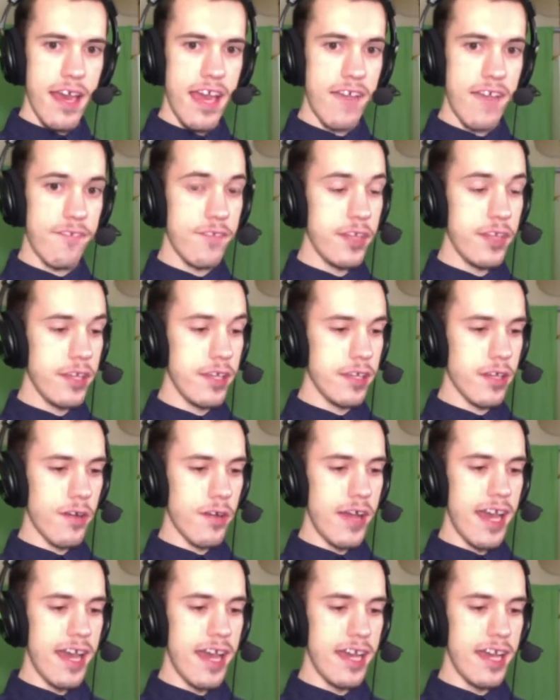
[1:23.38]
if you
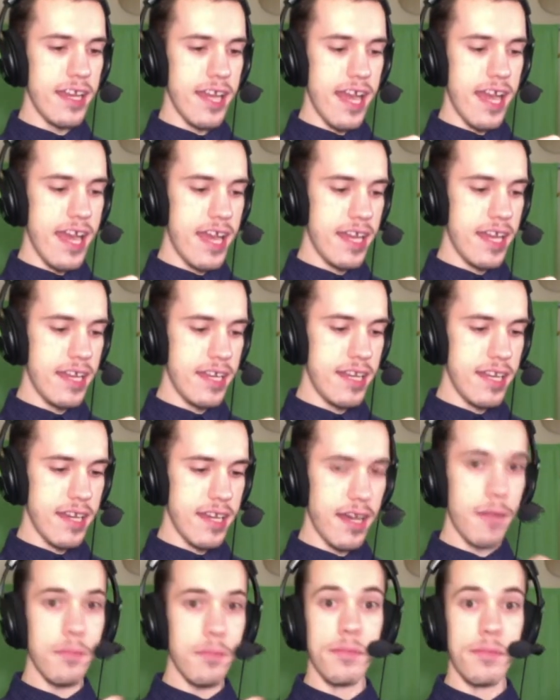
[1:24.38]
go ahead and
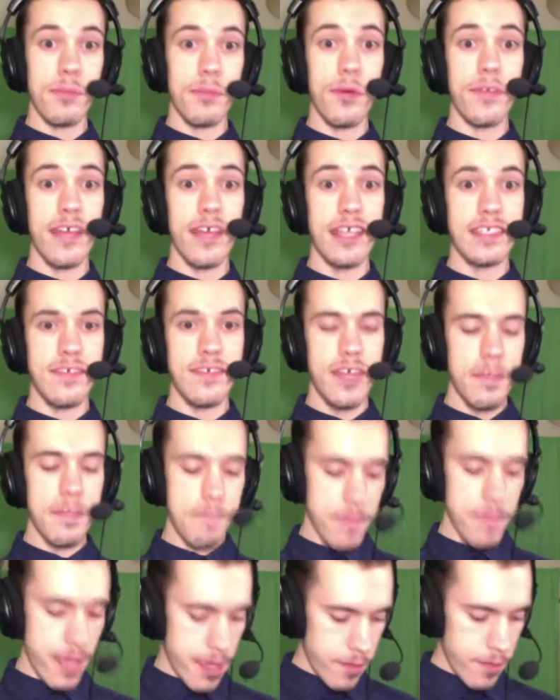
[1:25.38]
unplug both ends of
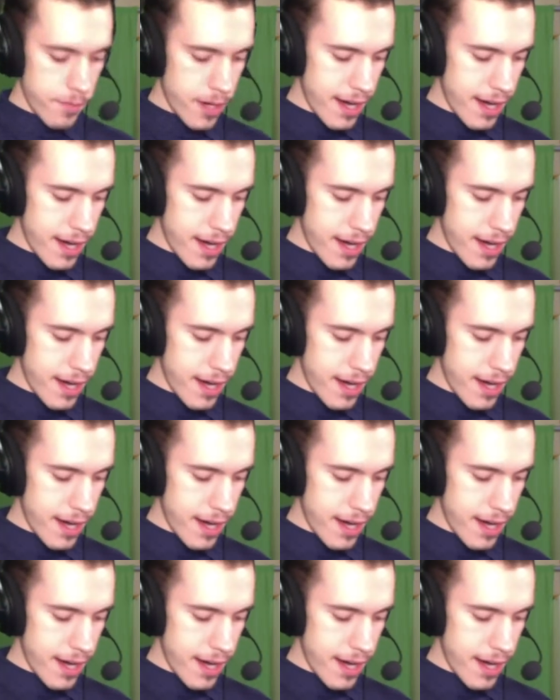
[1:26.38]
it.